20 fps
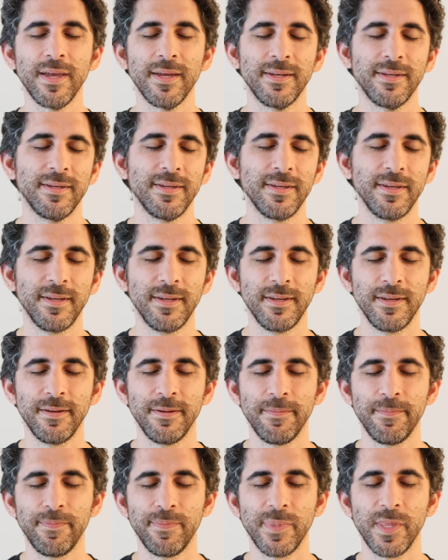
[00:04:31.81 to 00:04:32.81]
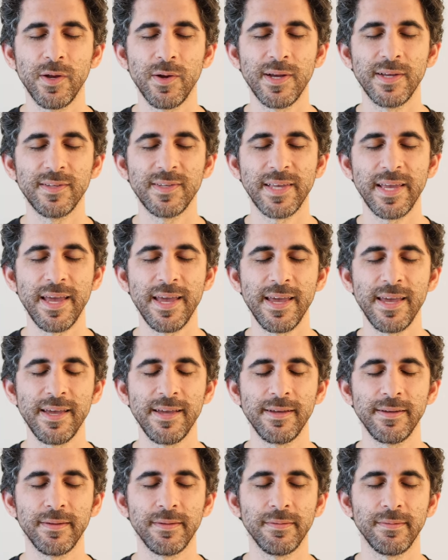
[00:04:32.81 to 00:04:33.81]
And there is
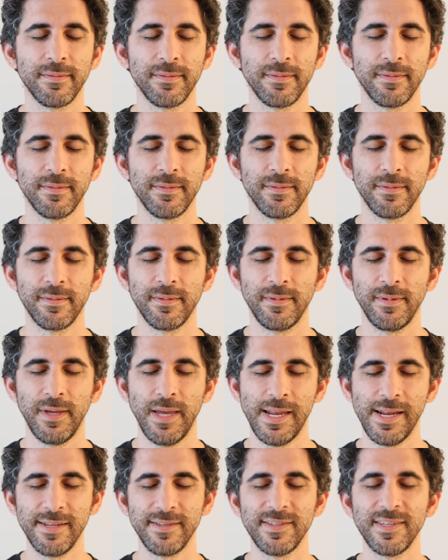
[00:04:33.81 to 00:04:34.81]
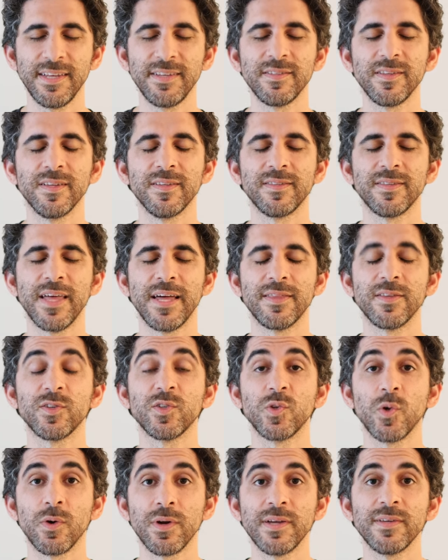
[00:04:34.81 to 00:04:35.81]
a an insistence that the
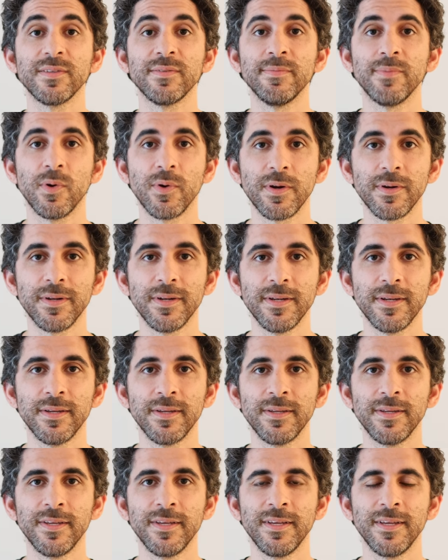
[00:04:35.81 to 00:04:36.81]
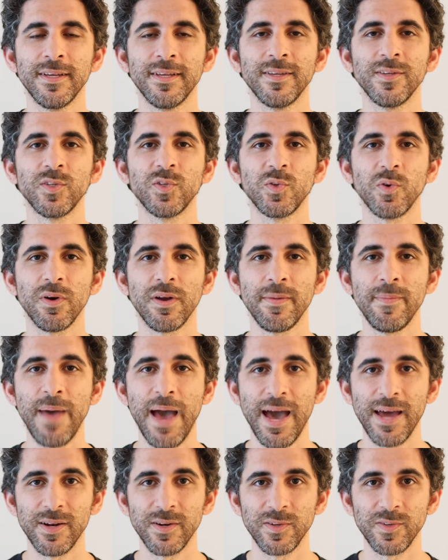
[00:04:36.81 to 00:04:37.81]
story is important. Story
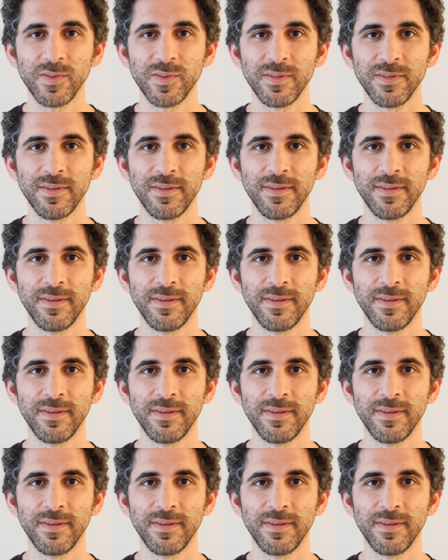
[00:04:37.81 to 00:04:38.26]
matters.